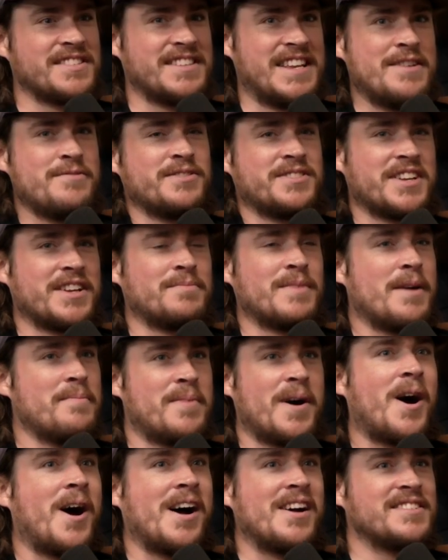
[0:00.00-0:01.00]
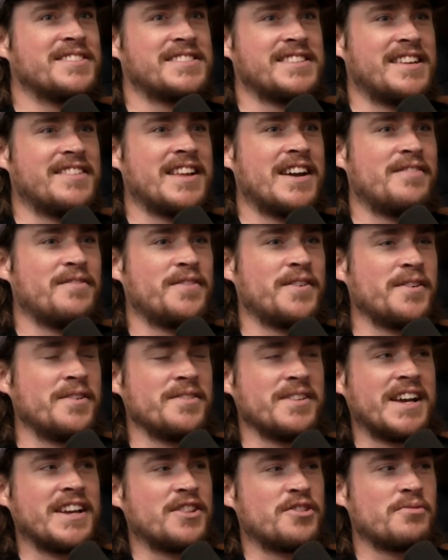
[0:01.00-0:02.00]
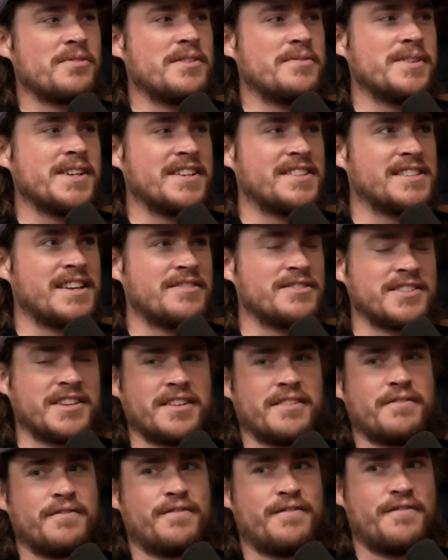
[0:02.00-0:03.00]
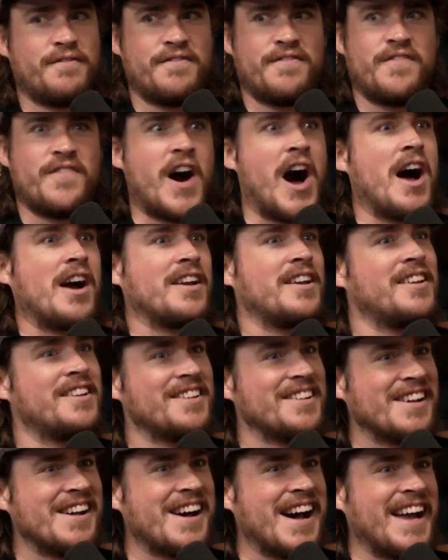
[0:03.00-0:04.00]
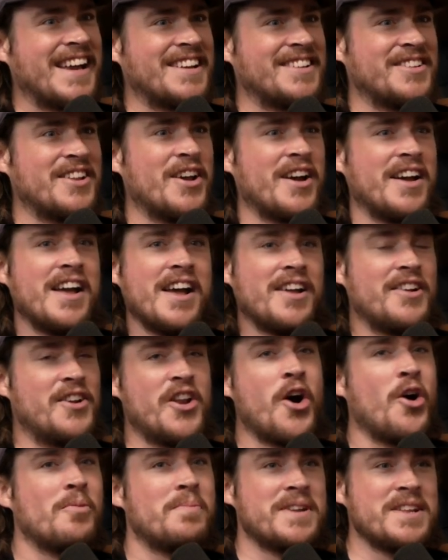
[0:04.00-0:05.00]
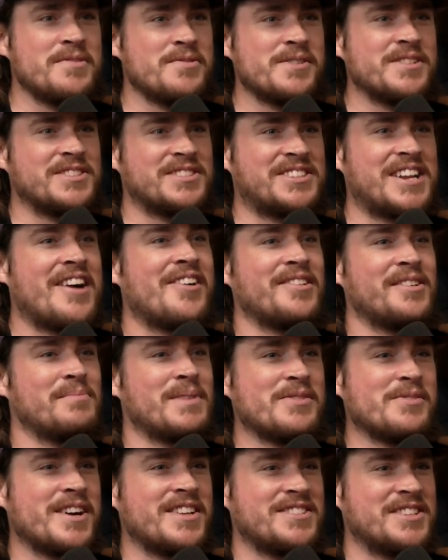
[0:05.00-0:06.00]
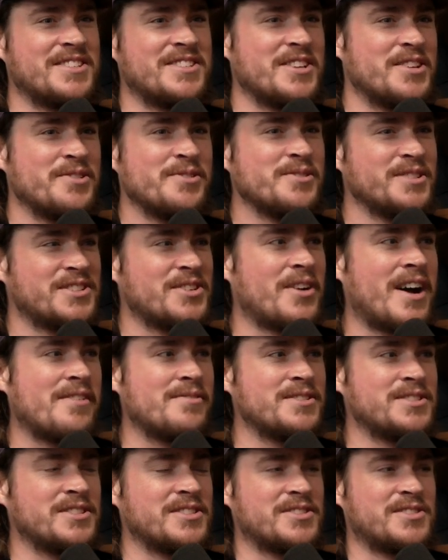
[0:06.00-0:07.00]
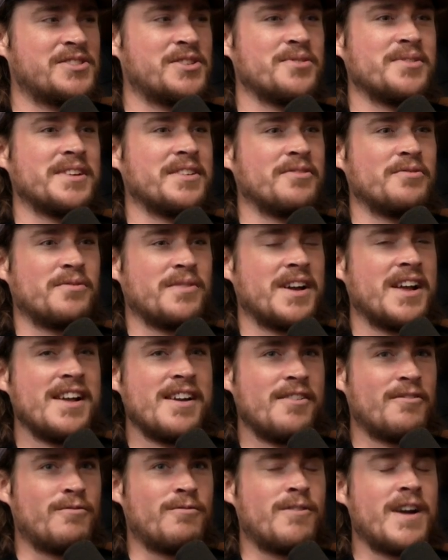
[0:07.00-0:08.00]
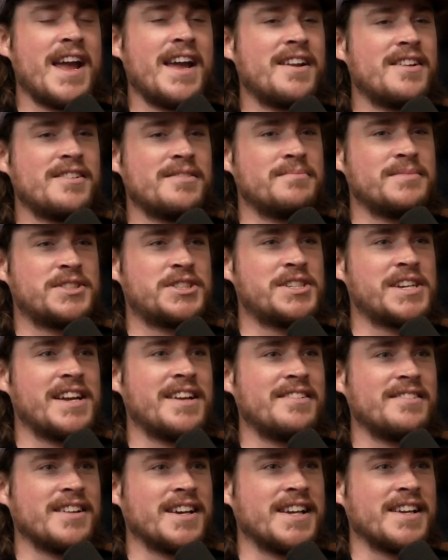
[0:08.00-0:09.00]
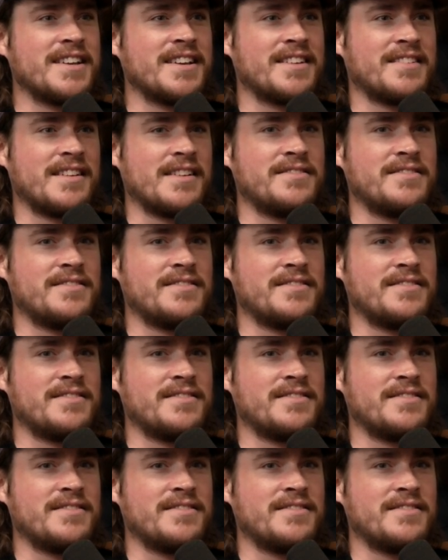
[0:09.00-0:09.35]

he was like my boss, and then for like 3 weeks I was like, fuck, like, nobody was telling me what to do, so I was just doing random shit. Like,